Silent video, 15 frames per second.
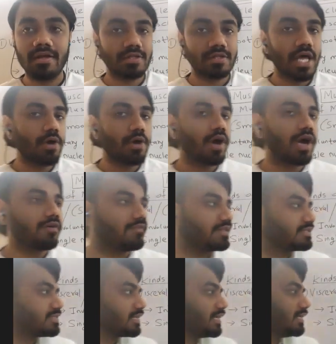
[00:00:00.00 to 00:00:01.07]
now I will
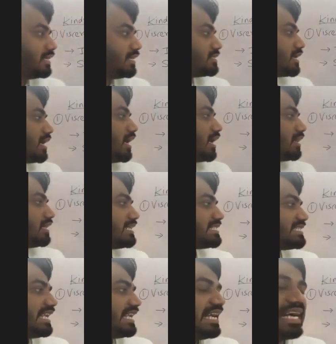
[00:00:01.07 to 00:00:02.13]
say these are the
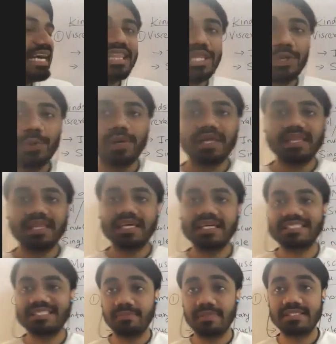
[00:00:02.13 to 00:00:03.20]
single nucleus
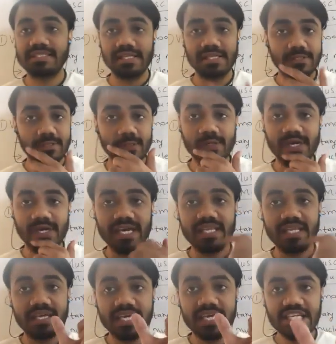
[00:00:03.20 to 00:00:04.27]
muscles. So
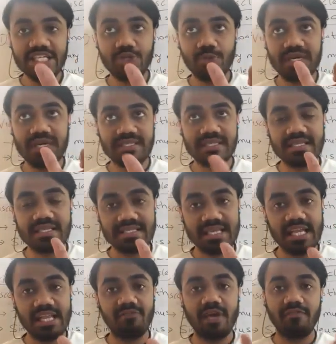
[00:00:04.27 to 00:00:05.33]
in each muscle
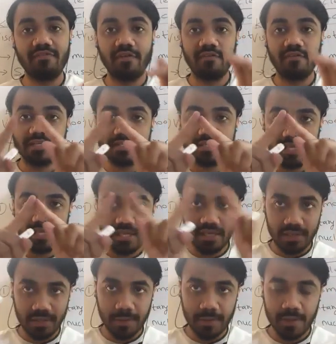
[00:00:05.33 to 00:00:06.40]
cell, when we will
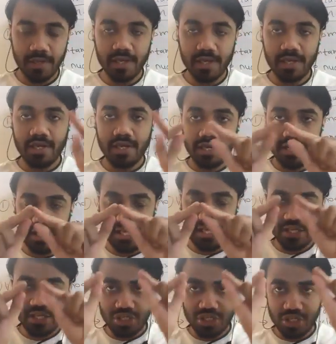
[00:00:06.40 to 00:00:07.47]
see
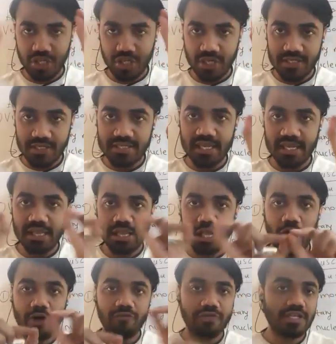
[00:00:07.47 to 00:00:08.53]
each cell
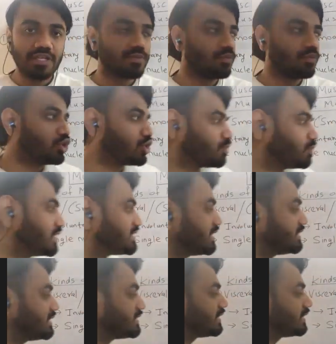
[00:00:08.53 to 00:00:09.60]
of the smooth
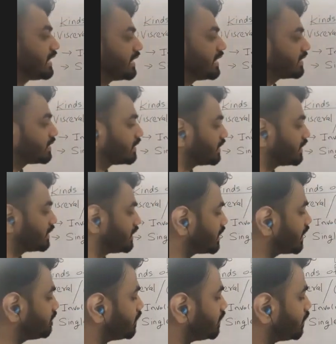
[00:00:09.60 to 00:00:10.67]
muscles, like
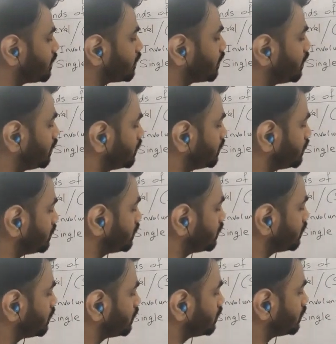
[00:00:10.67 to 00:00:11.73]
here I will draw,
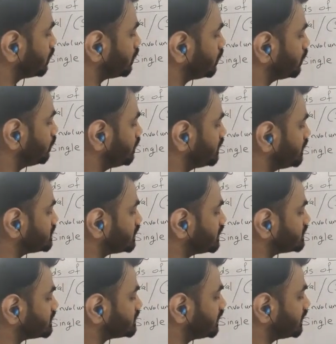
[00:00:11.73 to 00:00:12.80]
you will
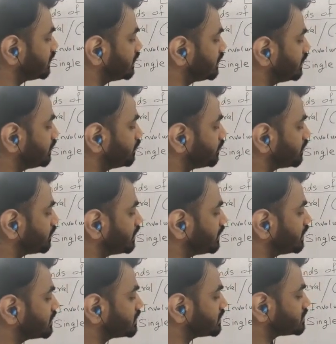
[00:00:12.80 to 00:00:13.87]
see single
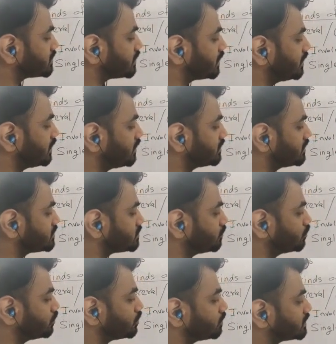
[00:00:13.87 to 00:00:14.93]
nucleus in the
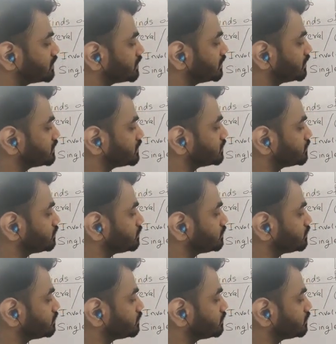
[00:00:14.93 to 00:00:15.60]
smooth muscles.